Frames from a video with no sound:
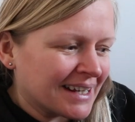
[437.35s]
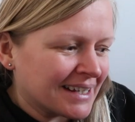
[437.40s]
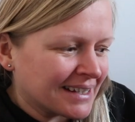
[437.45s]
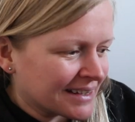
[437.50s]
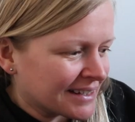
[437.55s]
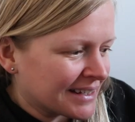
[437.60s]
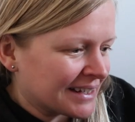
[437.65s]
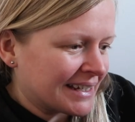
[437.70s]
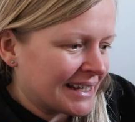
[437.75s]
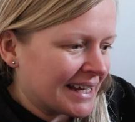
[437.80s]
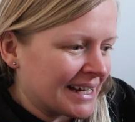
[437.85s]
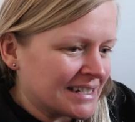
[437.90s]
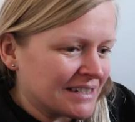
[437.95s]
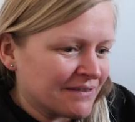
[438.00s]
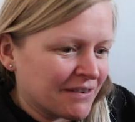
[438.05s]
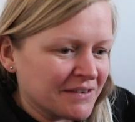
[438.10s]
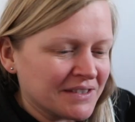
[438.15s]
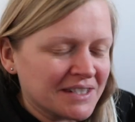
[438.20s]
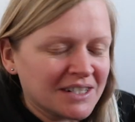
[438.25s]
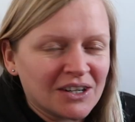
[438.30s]
Like the kids
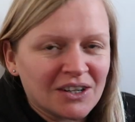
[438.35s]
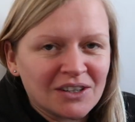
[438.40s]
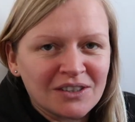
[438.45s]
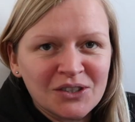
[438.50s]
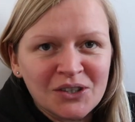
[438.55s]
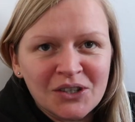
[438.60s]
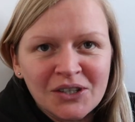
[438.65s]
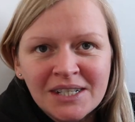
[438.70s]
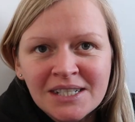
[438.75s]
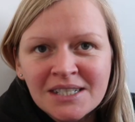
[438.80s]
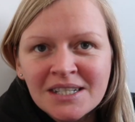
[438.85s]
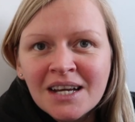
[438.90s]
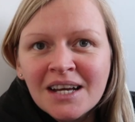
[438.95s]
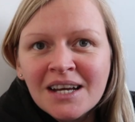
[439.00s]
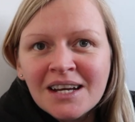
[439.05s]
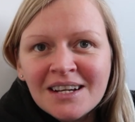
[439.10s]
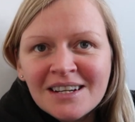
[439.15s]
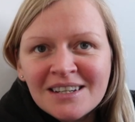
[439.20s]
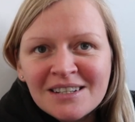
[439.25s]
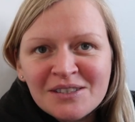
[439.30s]
have obviously got toys
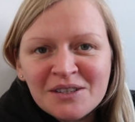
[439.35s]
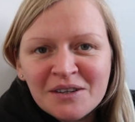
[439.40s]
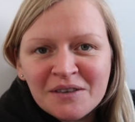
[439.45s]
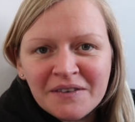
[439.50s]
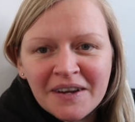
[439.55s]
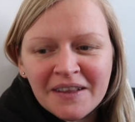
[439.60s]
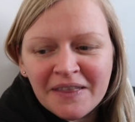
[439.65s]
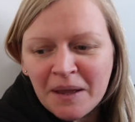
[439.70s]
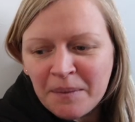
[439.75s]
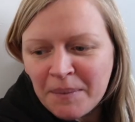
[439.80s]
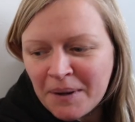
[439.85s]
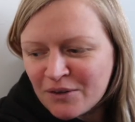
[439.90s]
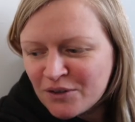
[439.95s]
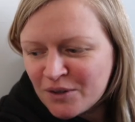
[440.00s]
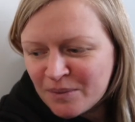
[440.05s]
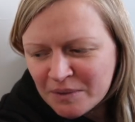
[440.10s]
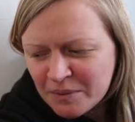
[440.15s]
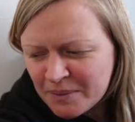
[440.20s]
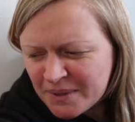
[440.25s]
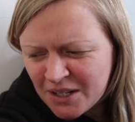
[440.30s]
and stuff in their
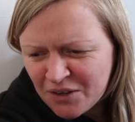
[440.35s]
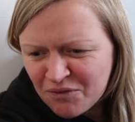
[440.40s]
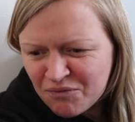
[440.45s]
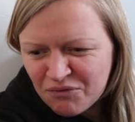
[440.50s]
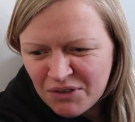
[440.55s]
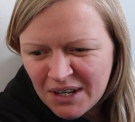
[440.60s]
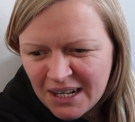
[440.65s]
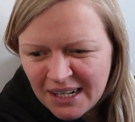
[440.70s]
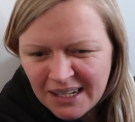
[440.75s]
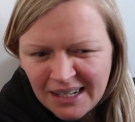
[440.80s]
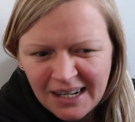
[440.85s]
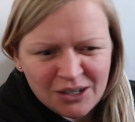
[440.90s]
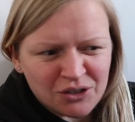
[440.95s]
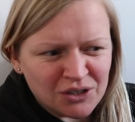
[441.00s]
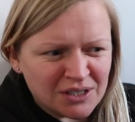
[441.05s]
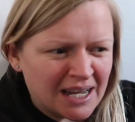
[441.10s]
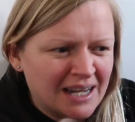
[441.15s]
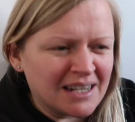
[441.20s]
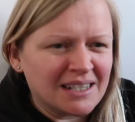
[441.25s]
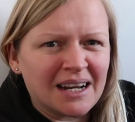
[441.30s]
bedrooms. But we don't really, I
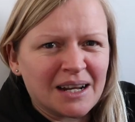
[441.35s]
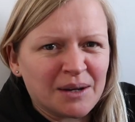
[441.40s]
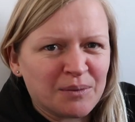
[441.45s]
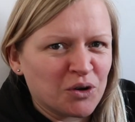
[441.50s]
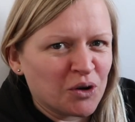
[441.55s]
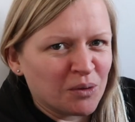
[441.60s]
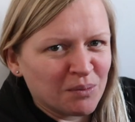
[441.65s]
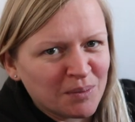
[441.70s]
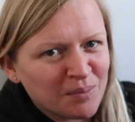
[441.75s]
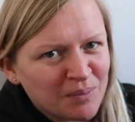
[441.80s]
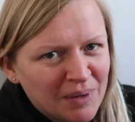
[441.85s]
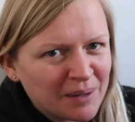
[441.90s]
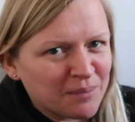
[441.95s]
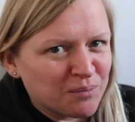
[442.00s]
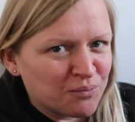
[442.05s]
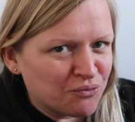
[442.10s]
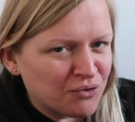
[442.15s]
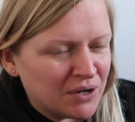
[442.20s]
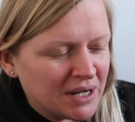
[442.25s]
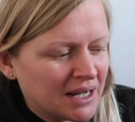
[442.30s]
just tend to like come and
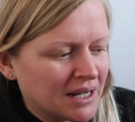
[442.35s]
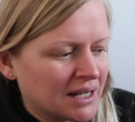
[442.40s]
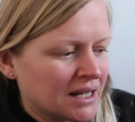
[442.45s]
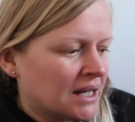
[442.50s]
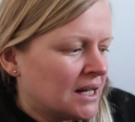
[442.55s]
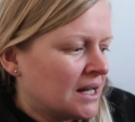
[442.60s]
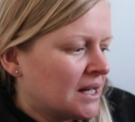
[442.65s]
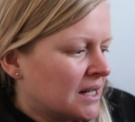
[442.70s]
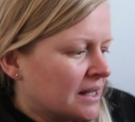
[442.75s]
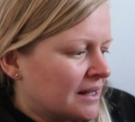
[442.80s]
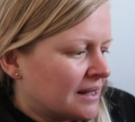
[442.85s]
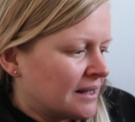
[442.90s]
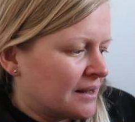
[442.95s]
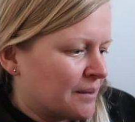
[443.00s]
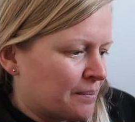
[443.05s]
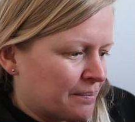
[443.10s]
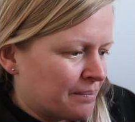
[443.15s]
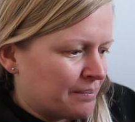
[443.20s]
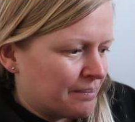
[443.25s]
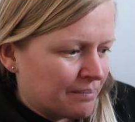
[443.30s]
like bring
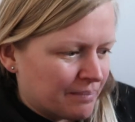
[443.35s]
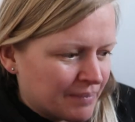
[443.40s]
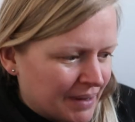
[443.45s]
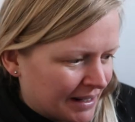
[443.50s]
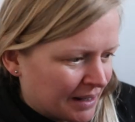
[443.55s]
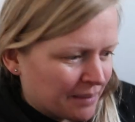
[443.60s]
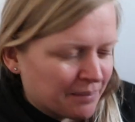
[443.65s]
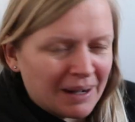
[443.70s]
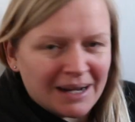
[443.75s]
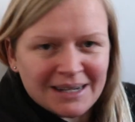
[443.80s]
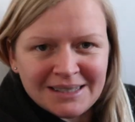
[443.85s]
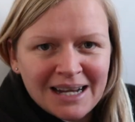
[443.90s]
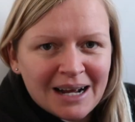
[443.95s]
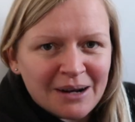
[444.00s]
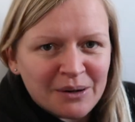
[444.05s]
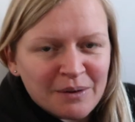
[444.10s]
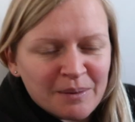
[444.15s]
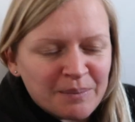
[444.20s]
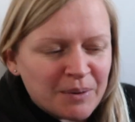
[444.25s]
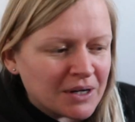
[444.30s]
the like a bag
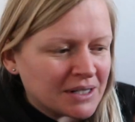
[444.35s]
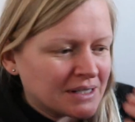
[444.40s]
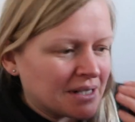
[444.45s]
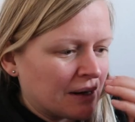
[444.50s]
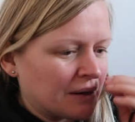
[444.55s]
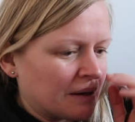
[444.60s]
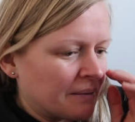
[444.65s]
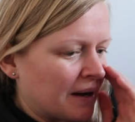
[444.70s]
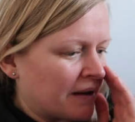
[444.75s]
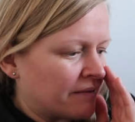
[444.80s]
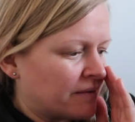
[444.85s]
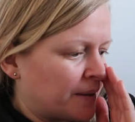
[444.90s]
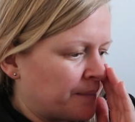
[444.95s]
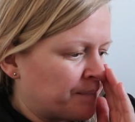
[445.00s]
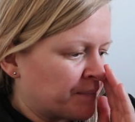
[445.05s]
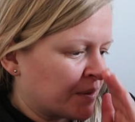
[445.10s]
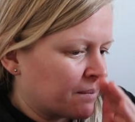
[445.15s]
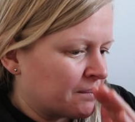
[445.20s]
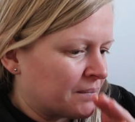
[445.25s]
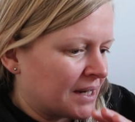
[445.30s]
down or a box down or whatever
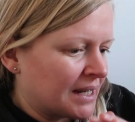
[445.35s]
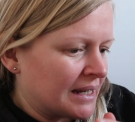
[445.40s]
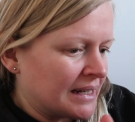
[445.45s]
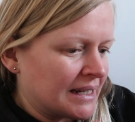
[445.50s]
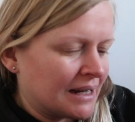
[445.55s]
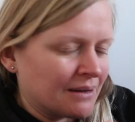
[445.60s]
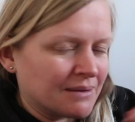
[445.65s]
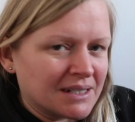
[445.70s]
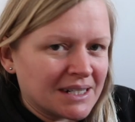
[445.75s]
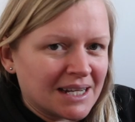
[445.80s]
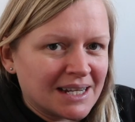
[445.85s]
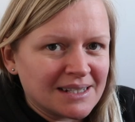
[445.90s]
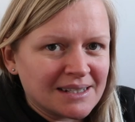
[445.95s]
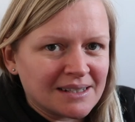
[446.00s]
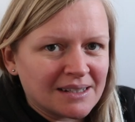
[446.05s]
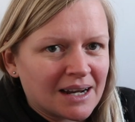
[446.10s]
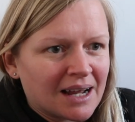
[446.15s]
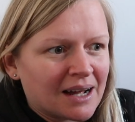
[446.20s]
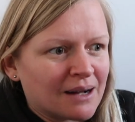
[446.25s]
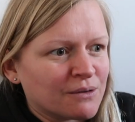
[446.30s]
and play downstairs
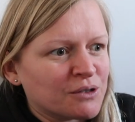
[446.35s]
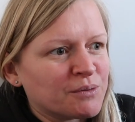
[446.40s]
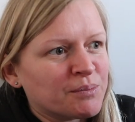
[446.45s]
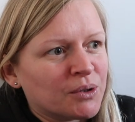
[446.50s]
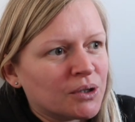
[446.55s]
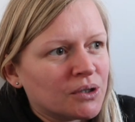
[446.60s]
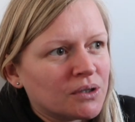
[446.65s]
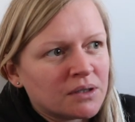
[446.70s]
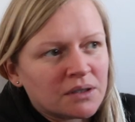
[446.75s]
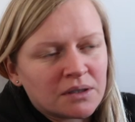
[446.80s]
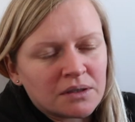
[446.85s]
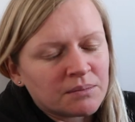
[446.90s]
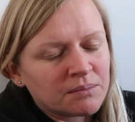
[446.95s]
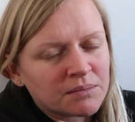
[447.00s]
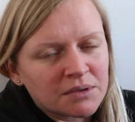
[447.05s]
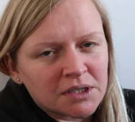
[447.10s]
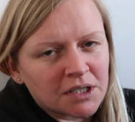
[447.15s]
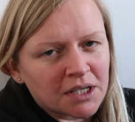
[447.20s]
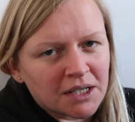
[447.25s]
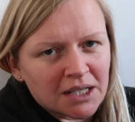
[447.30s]
in the lounge. But I'm
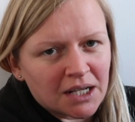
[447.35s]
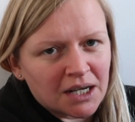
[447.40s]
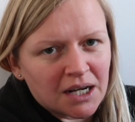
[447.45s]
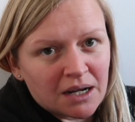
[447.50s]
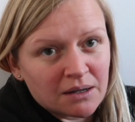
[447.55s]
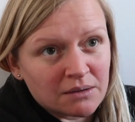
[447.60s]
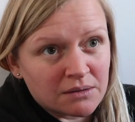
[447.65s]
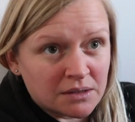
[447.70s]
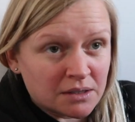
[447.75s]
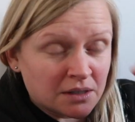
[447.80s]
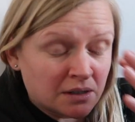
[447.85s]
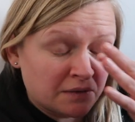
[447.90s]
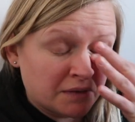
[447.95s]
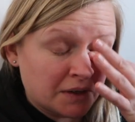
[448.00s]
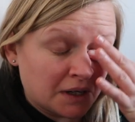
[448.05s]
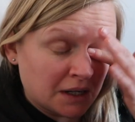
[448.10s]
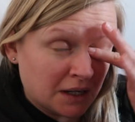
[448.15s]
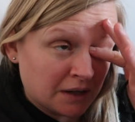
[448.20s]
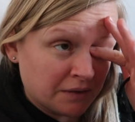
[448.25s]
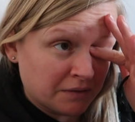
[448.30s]
sick of that lounge. I
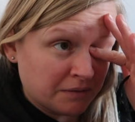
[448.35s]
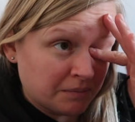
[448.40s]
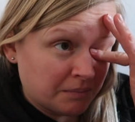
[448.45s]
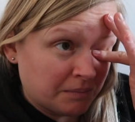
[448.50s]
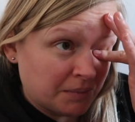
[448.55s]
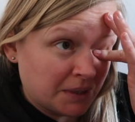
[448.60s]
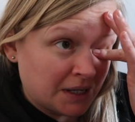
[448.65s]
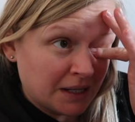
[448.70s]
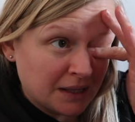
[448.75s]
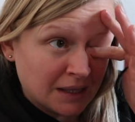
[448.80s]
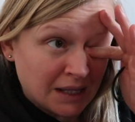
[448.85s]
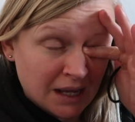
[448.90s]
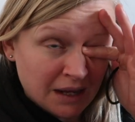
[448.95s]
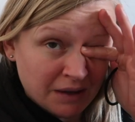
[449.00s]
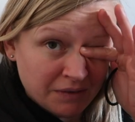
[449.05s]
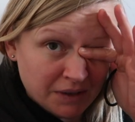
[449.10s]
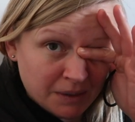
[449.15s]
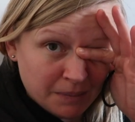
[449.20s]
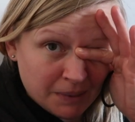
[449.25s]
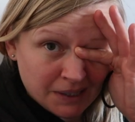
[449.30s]
feel like I've been in
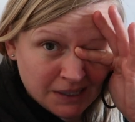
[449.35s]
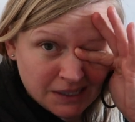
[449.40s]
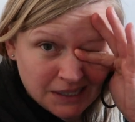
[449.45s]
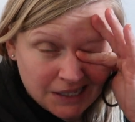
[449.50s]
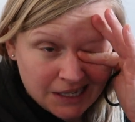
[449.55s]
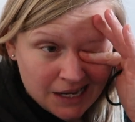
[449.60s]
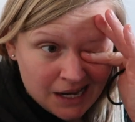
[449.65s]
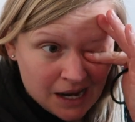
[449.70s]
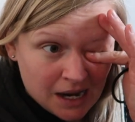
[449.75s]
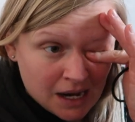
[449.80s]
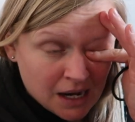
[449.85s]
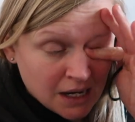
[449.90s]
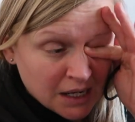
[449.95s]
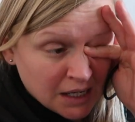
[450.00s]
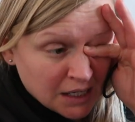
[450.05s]
there for the past year.